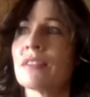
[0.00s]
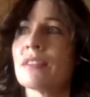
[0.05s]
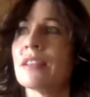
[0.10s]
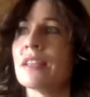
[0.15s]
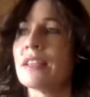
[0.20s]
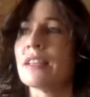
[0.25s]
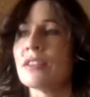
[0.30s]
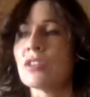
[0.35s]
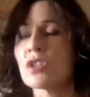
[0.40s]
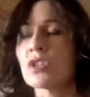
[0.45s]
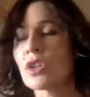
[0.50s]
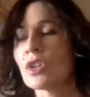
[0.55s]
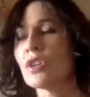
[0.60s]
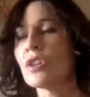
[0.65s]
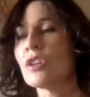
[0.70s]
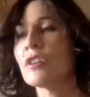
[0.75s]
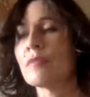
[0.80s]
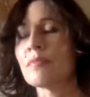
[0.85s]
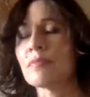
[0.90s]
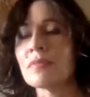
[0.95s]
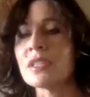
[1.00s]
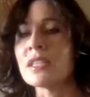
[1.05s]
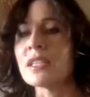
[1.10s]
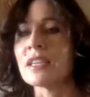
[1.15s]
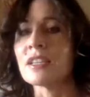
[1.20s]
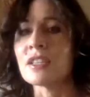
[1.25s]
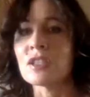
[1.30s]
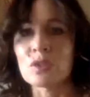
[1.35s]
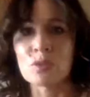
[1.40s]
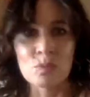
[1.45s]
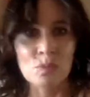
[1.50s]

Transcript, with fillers: the term dead